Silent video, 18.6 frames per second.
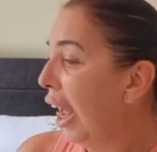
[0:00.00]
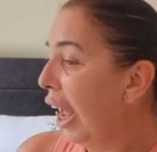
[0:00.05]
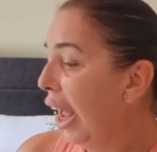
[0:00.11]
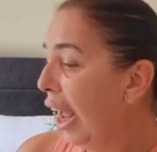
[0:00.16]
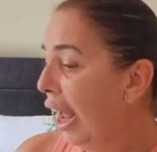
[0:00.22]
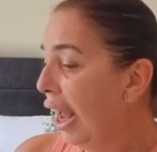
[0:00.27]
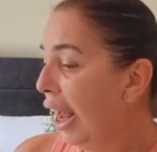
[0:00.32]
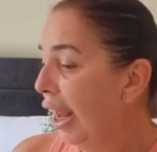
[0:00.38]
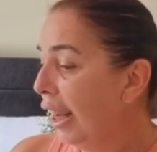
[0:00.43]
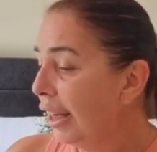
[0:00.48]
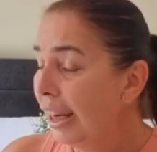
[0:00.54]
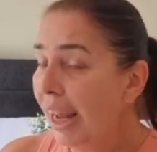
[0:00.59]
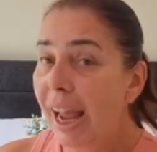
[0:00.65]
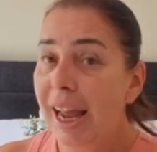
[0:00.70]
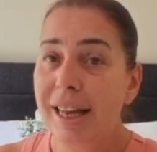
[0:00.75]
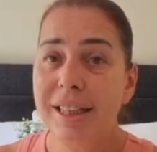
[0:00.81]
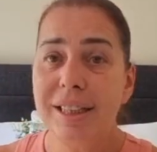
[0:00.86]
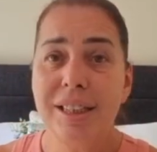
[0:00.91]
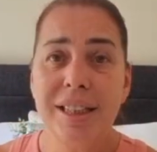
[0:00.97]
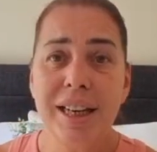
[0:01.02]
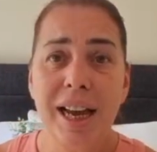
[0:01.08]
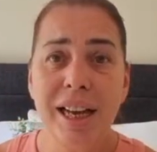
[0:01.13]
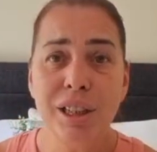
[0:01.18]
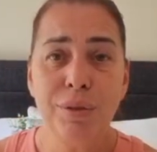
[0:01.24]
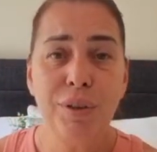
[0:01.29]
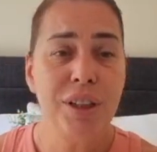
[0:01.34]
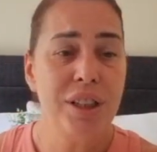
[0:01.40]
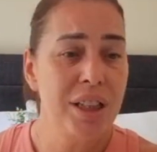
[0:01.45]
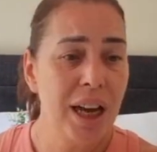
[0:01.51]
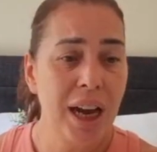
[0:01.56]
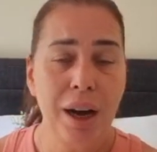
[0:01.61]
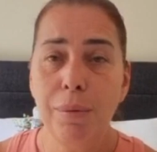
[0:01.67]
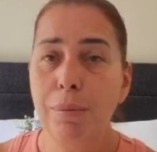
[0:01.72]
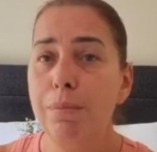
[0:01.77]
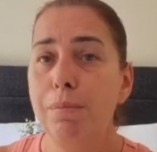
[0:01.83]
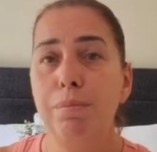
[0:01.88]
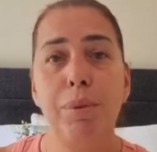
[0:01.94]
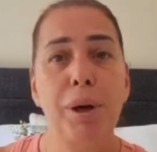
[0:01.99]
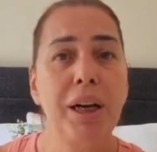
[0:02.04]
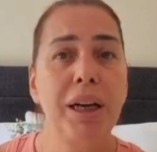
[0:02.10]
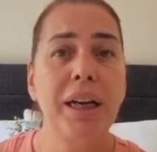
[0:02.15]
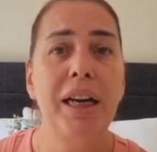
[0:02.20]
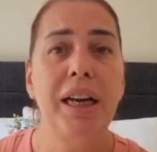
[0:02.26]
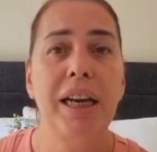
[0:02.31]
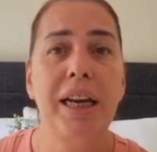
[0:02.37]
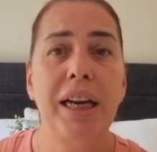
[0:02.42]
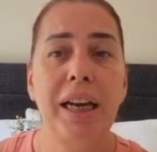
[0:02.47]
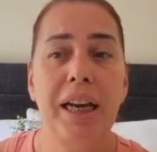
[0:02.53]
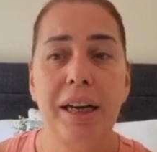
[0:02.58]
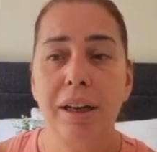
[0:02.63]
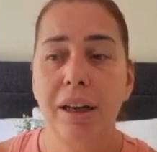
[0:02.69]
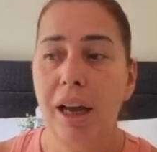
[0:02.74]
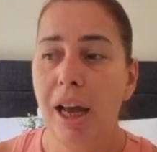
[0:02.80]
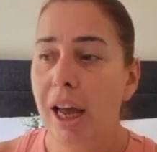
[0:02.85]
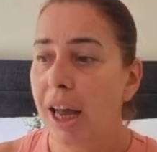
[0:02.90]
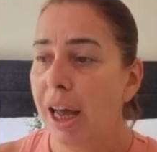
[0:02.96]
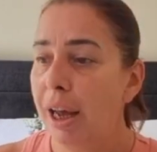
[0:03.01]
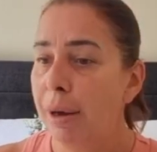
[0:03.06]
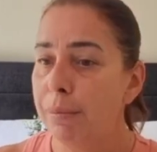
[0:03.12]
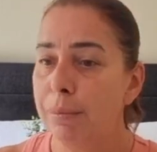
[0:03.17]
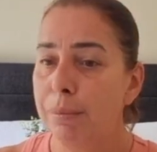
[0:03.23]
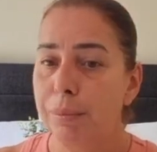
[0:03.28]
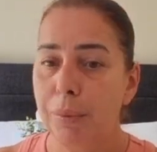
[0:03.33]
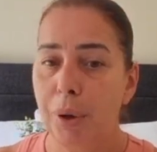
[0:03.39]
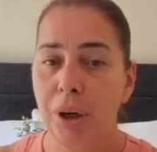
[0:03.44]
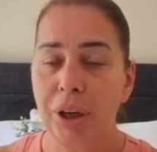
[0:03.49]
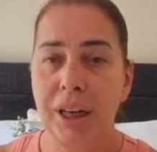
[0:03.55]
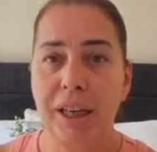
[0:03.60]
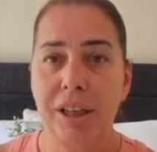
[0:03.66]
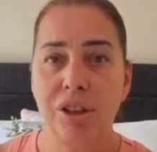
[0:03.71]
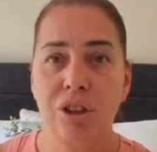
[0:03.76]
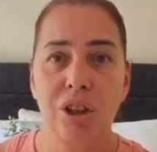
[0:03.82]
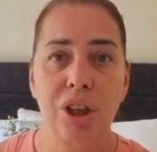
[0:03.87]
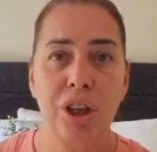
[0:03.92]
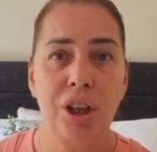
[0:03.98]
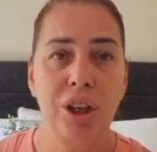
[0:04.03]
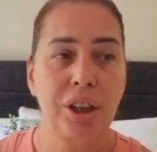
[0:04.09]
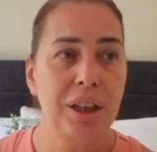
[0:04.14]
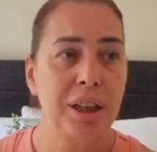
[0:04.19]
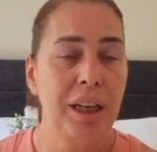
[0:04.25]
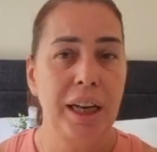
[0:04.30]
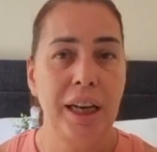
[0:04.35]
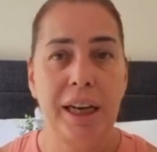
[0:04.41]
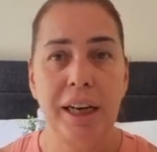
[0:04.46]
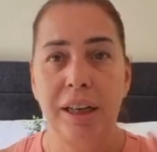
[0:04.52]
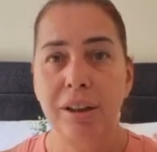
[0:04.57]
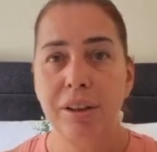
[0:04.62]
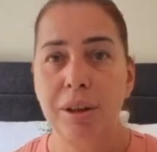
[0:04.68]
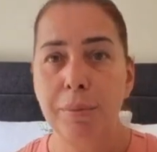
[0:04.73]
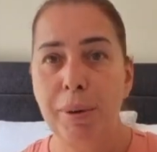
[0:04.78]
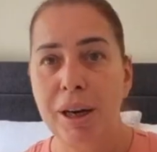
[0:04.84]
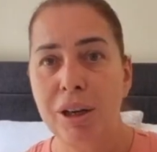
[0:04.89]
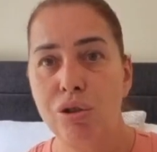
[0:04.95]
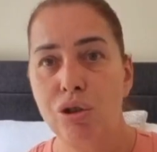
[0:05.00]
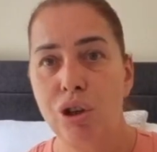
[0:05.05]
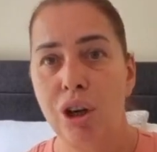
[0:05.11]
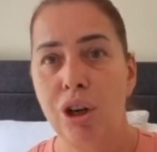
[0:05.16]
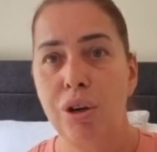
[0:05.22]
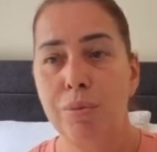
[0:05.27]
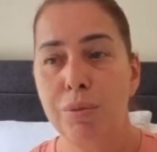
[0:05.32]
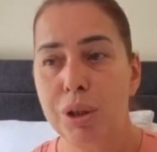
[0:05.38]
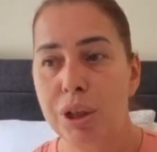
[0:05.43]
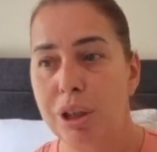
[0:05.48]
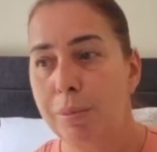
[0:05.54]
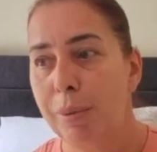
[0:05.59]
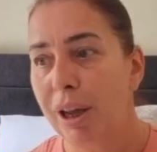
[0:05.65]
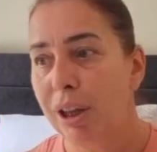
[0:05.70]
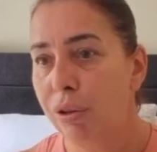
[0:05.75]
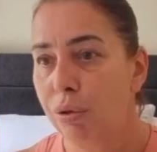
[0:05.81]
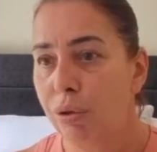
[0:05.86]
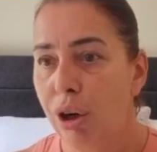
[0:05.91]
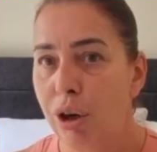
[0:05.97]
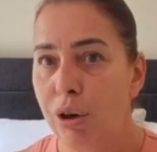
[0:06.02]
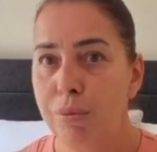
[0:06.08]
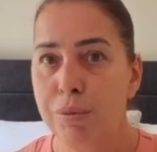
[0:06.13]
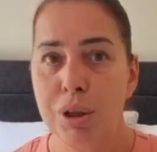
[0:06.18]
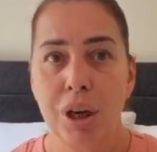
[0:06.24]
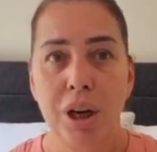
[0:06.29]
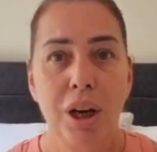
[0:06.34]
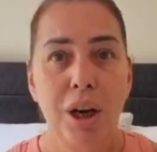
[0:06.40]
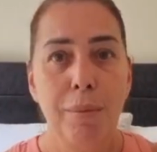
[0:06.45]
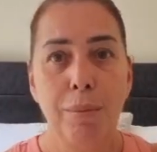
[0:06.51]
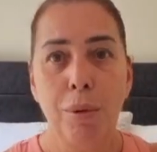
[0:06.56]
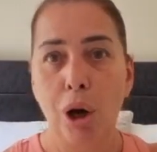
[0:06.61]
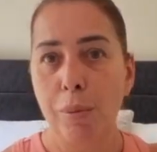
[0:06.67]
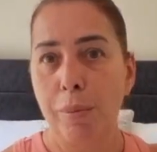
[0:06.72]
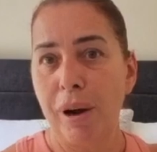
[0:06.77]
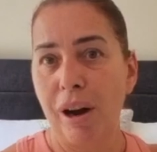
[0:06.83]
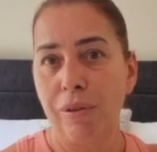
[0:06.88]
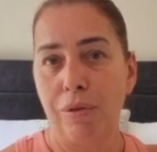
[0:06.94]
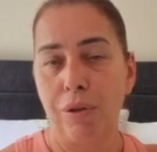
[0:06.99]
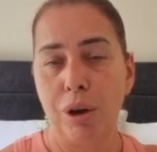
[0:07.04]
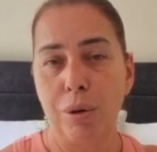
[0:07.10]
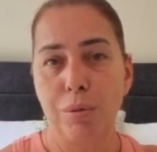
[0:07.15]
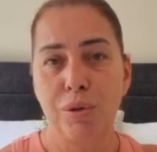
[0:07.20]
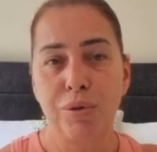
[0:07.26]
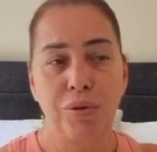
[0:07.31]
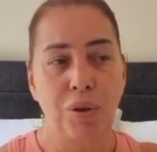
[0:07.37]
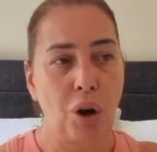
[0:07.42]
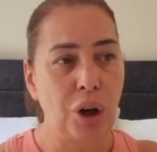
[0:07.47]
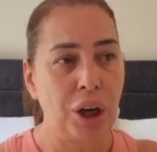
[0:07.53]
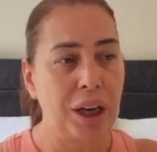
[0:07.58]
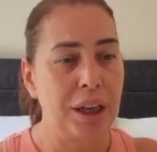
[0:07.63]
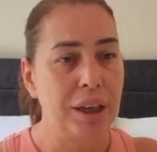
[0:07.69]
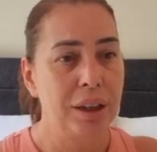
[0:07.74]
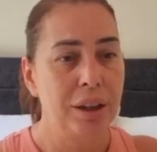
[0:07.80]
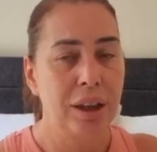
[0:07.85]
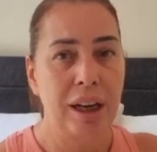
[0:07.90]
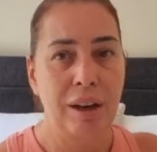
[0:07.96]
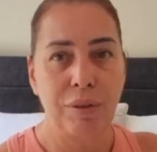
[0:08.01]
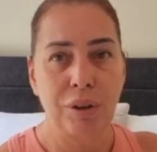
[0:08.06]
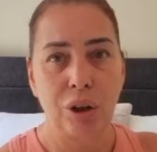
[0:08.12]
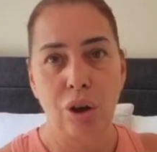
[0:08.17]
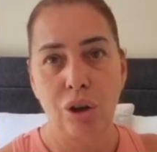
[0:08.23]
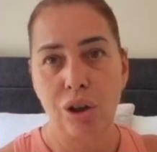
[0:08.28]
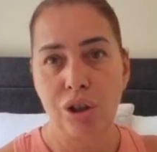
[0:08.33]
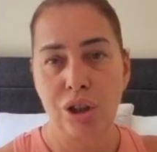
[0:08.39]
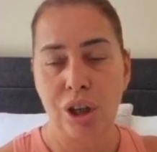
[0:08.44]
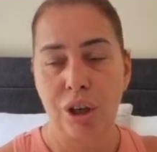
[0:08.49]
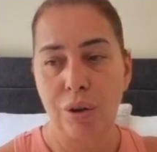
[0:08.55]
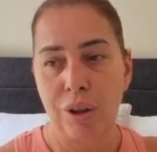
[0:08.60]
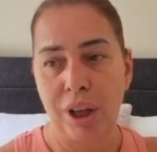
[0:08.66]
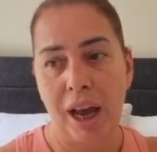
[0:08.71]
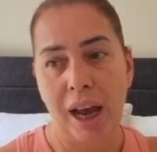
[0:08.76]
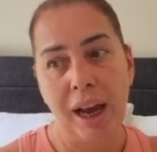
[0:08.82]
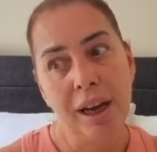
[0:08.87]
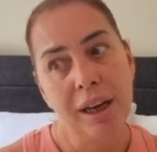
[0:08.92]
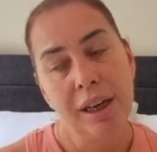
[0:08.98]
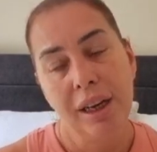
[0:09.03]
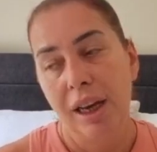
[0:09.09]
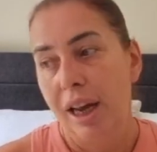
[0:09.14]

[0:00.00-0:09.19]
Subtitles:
Yeah, today's video, bit of cleaning. I need to clean the bedrooms and the bathrooms. My bathroom's fine. I haven't got to do that.